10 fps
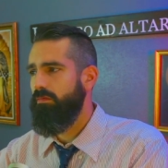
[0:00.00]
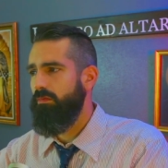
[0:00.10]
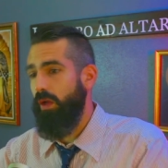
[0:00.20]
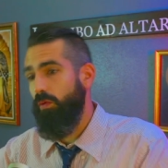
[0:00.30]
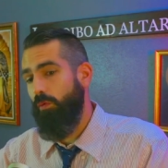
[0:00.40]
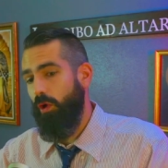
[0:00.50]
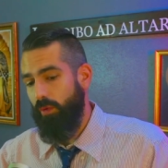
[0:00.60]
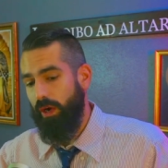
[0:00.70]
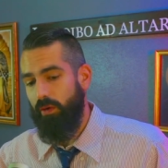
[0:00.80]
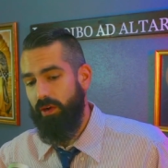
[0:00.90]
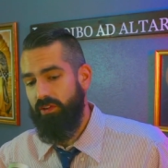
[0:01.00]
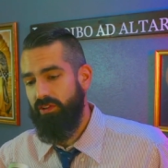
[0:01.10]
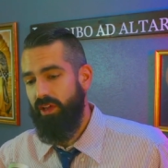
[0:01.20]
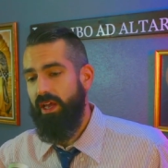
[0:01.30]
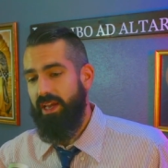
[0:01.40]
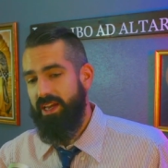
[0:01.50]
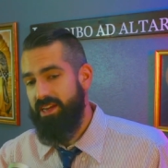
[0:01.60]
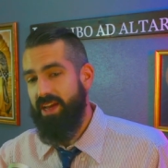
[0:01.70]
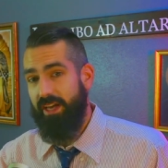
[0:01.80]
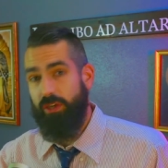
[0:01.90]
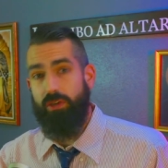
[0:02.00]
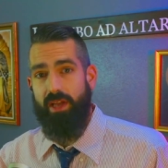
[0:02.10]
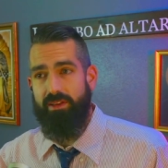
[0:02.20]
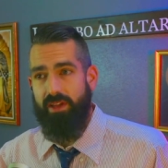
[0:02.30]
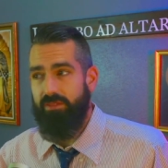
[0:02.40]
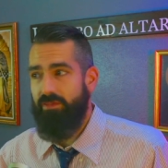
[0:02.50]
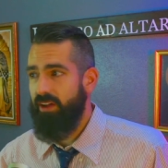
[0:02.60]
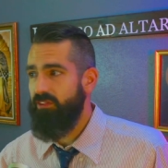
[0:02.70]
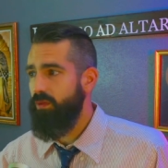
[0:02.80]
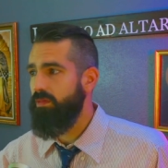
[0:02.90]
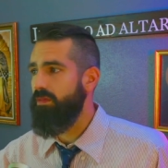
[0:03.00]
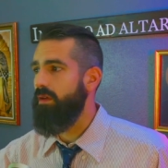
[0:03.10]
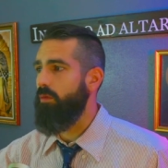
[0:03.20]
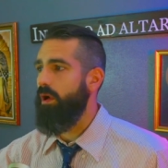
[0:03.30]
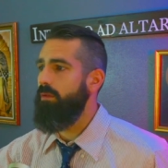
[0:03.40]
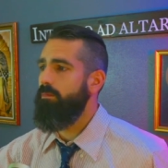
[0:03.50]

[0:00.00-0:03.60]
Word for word: They were more rigorous. He naturally identifies with them, right?